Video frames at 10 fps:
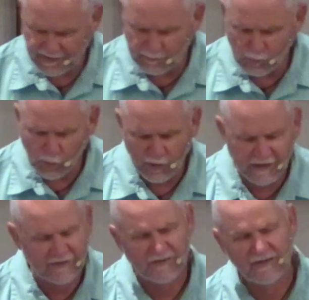in a more
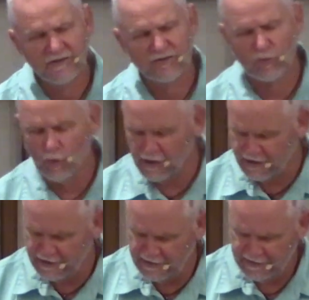intense
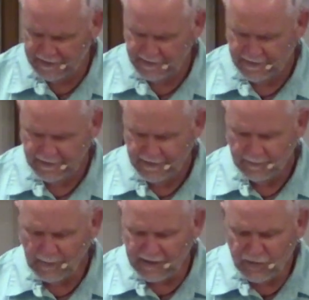way.
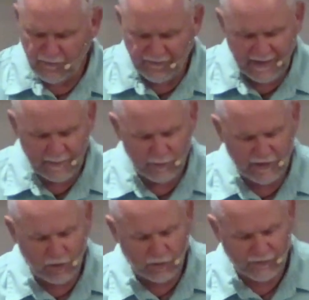My new family
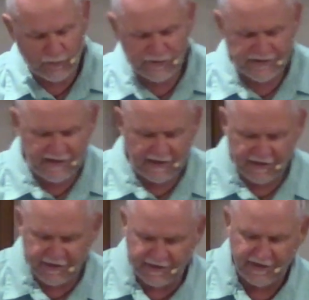calls
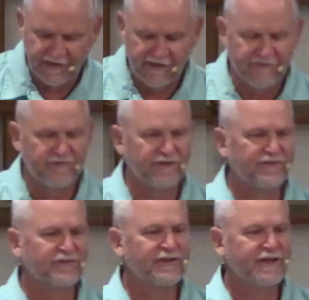Christianity the
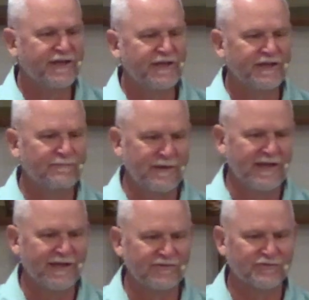thinking
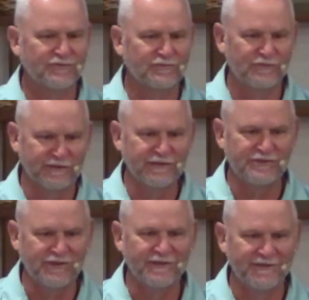man's
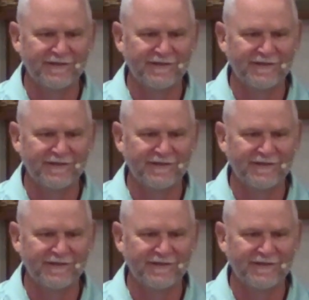religion.